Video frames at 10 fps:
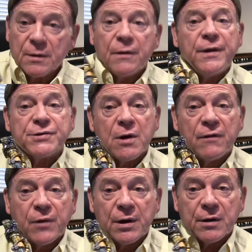These are all
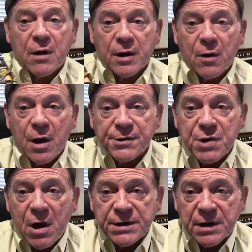very legato, all
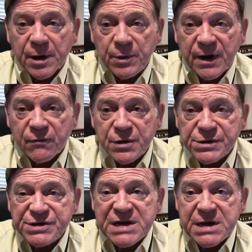da tonguing. We never use
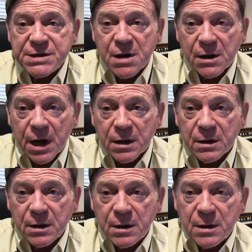T tonguing.
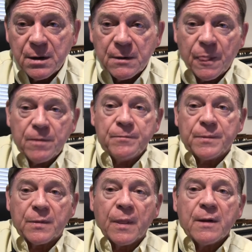
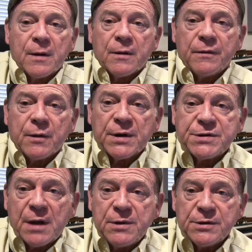The only
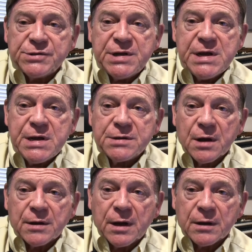time you use T
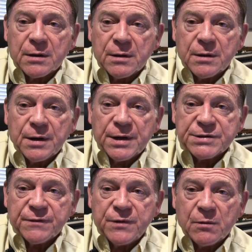tonguing is
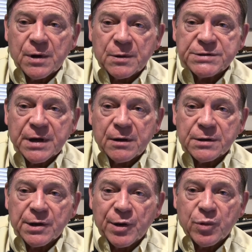if you want to sound
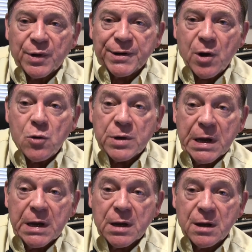deliberately hokey.